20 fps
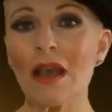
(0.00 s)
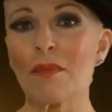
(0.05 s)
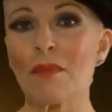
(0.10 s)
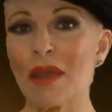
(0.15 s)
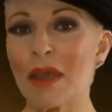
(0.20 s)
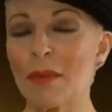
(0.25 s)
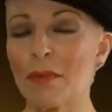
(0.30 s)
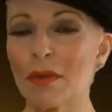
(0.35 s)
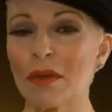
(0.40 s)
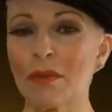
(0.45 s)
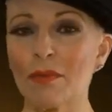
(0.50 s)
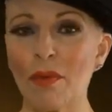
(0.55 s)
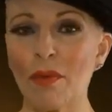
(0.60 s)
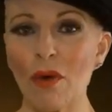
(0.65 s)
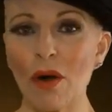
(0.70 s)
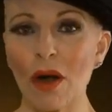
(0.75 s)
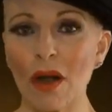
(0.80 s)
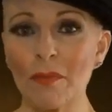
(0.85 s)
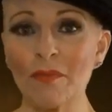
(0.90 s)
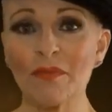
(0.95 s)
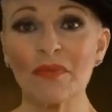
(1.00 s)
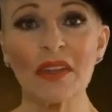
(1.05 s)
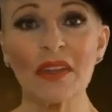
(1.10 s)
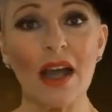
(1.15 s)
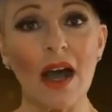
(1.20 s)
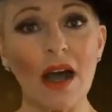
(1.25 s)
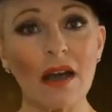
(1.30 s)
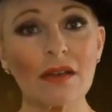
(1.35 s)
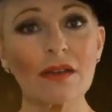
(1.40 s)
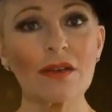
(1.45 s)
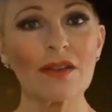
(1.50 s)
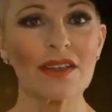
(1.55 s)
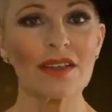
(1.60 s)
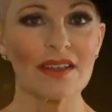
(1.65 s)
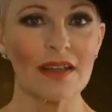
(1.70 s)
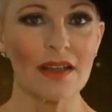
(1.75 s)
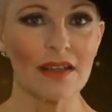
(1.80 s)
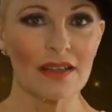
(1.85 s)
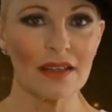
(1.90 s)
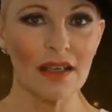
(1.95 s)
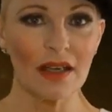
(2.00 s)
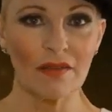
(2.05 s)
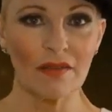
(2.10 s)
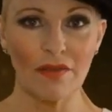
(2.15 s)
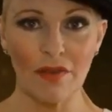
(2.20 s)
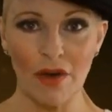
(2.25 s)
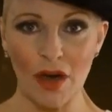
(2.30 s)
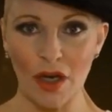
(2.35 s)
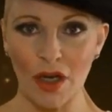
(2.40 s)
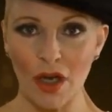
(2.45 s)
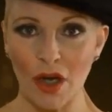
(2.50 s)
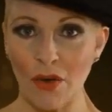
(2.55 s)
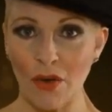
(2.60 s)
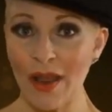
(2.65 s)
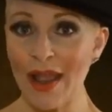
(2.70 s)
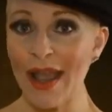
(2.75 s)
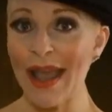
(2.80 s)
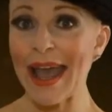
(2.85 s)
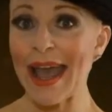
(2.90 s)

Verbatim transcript: people born under the sun sign Virgo,